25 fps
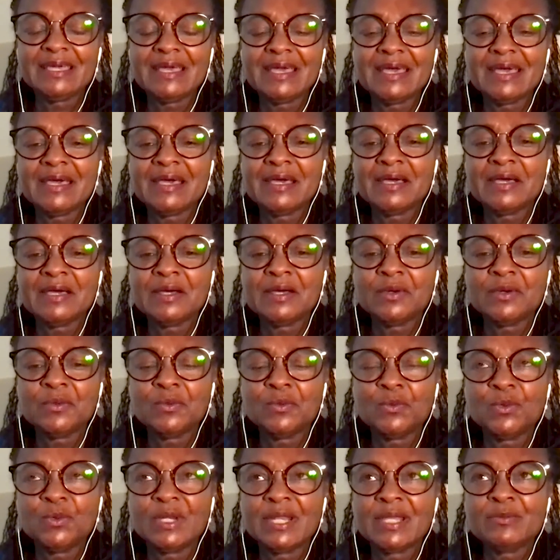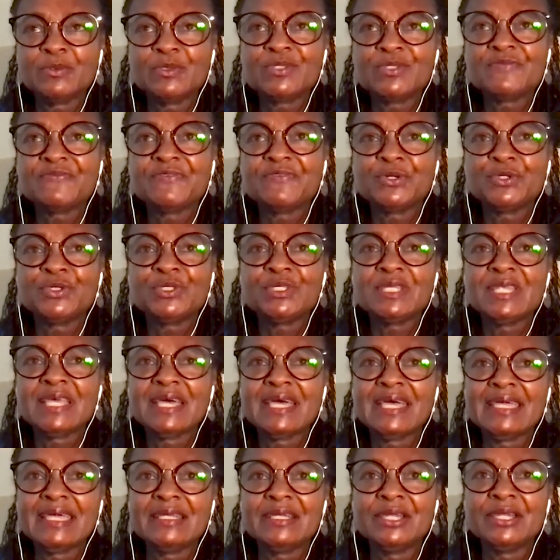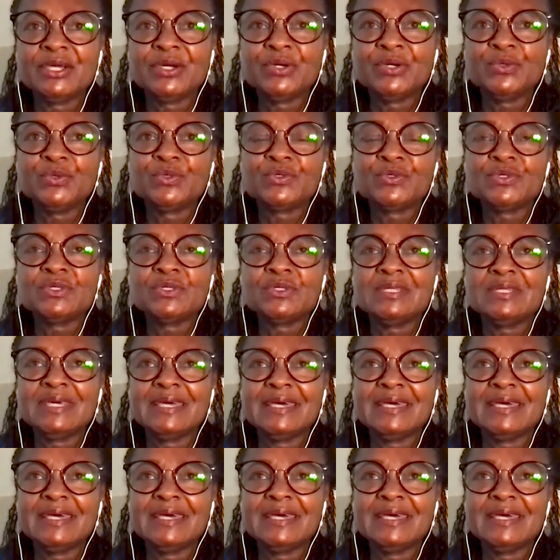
When I was first diagnosed,